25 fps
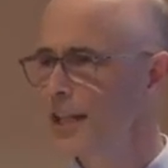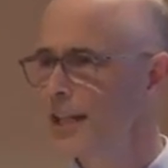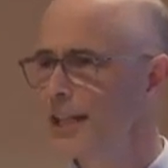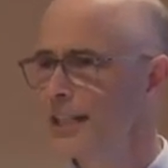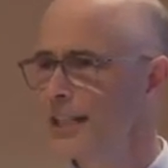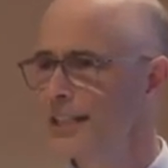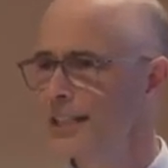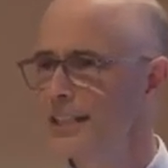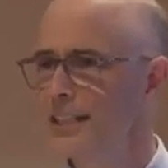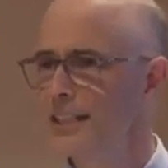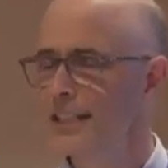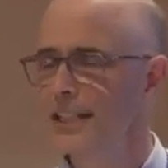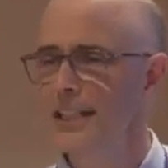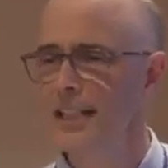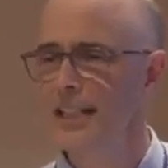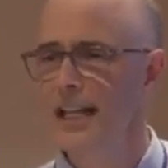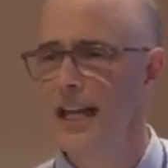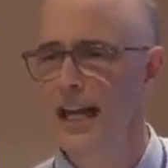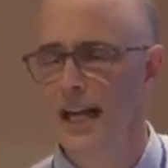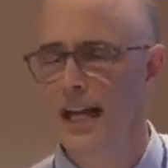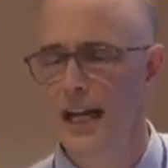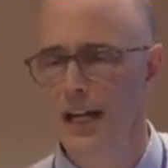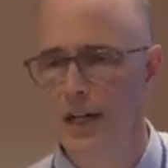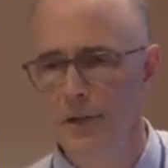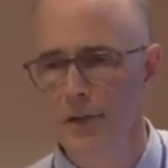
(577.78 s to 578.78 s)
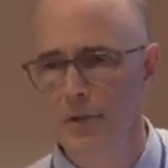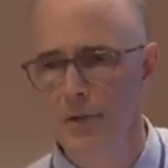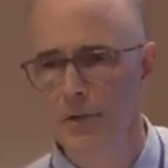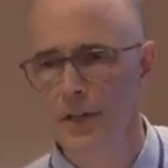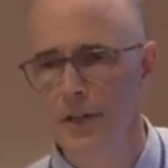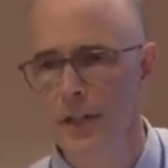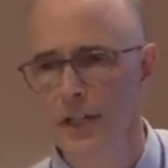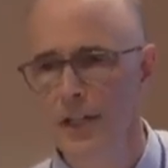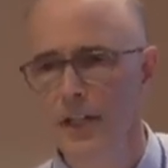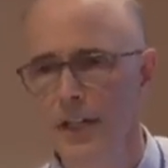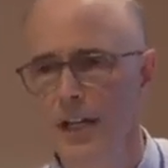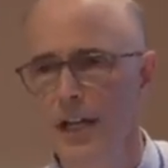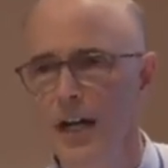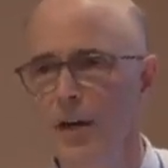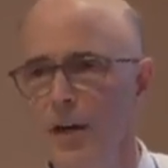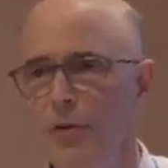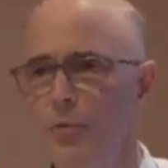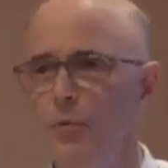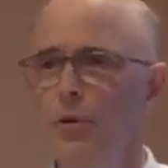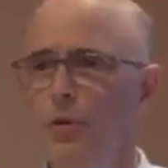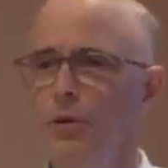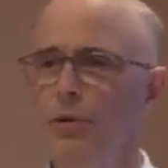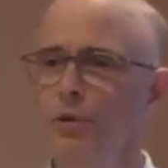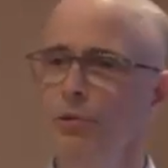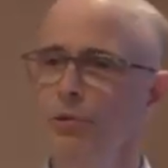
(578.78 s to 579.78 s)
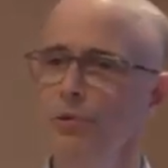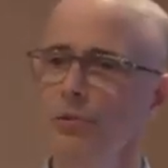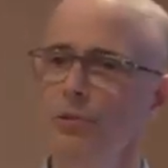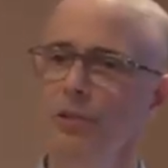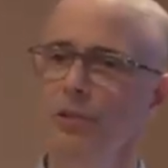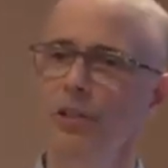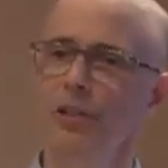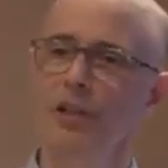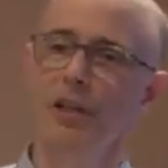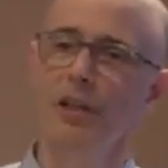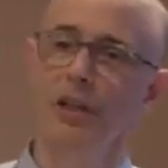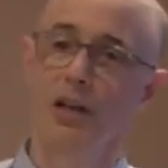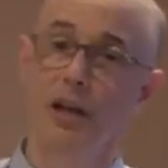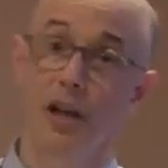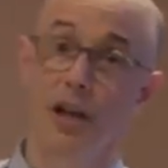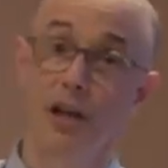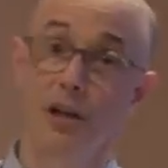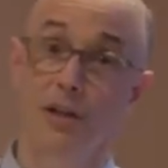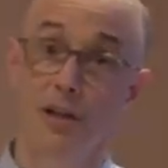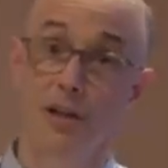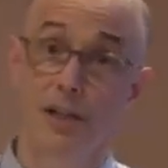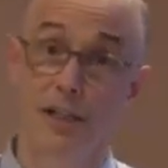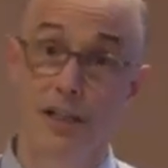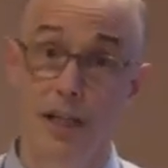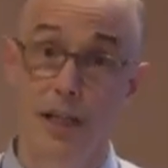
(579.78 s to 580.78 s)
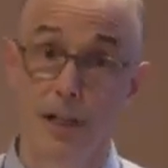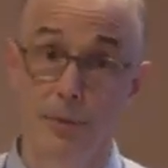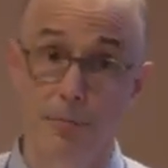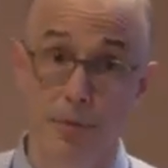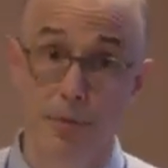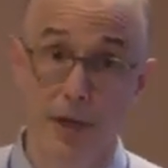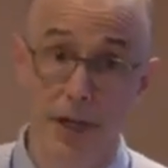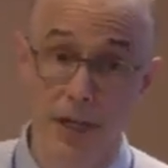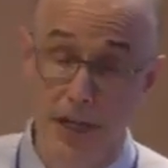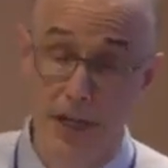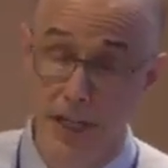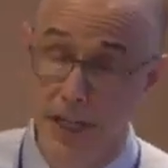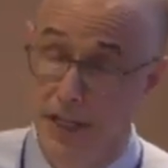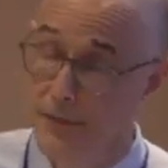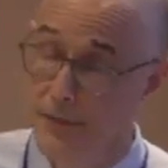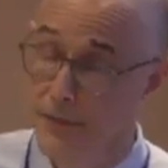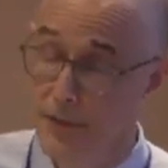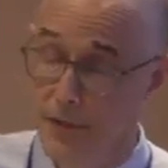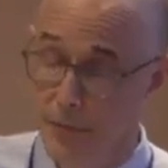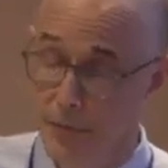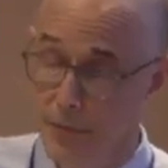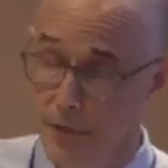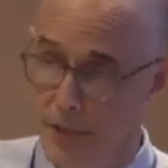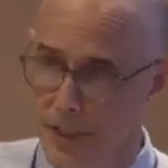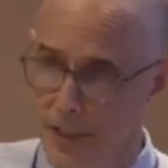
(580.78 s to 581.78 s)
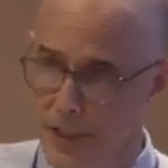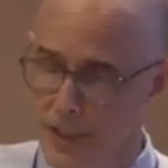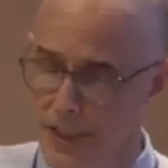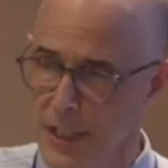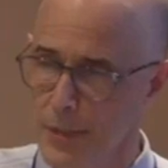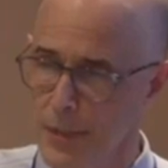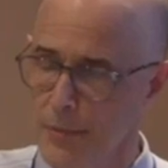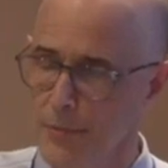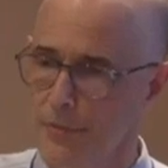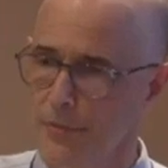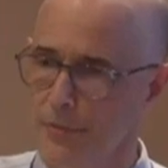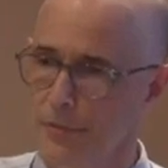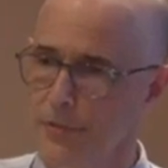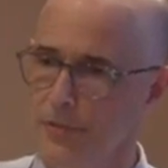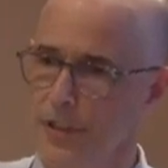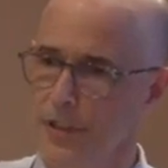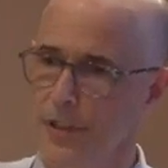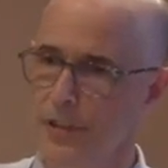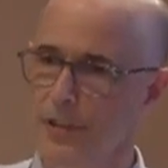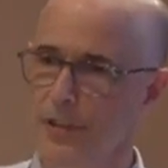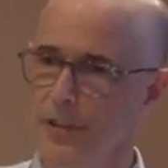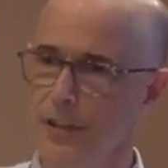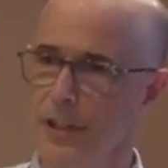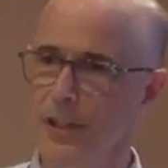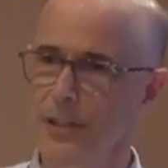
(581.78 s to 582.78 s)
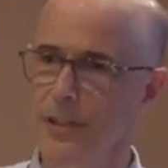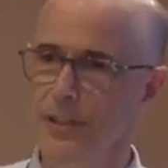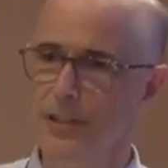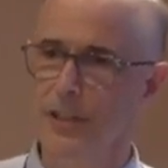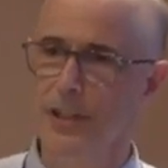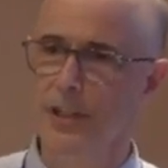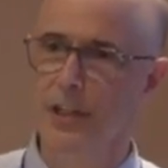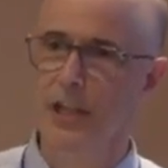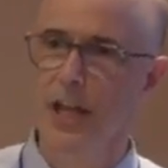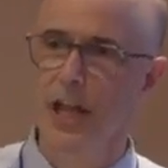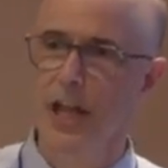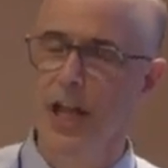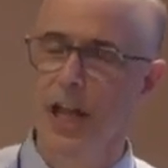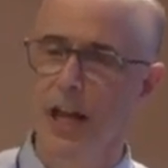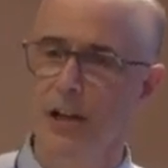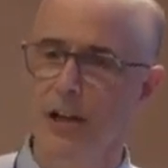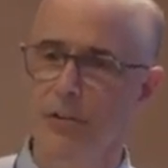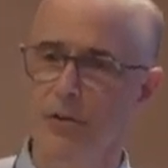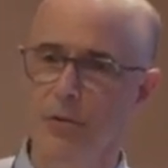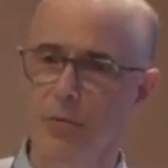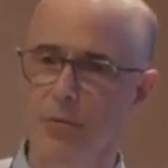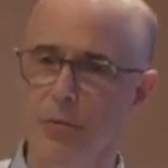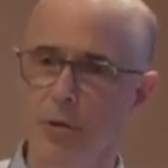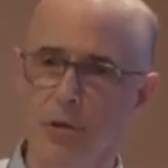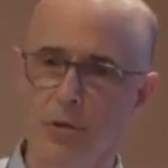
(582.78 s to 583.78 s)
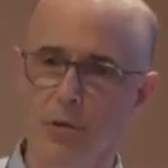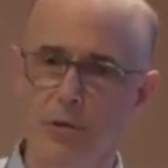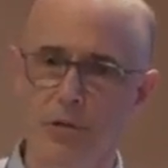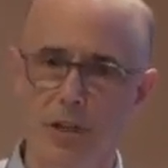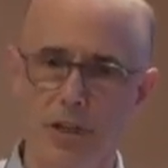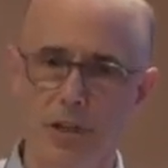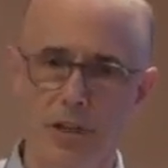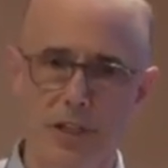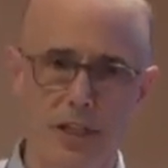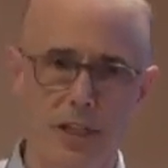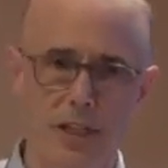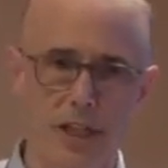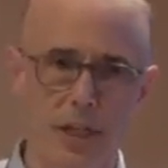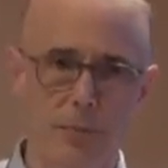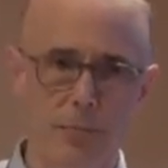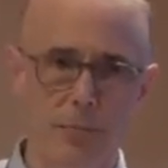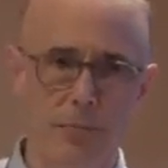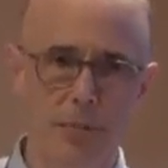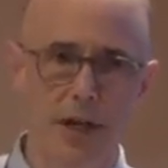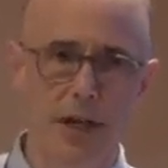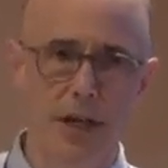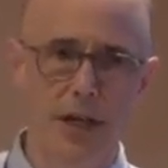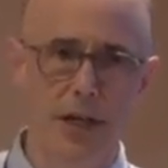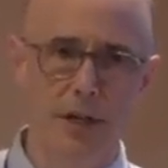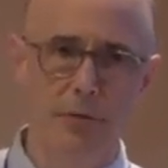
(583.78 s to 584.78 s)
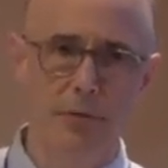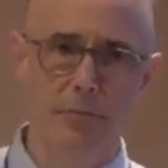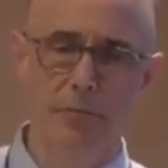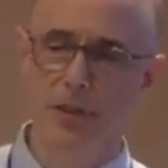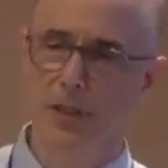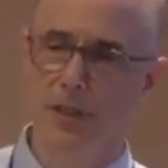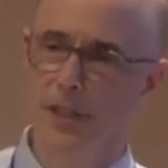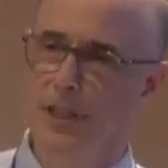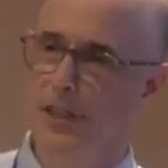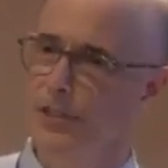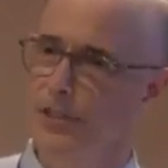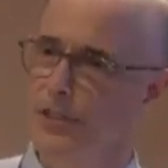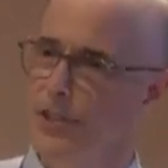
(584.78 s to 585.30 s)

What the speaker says: I didn't see how a wound on a dead body, even if we accept reincarnation, how a wound on a dead body would then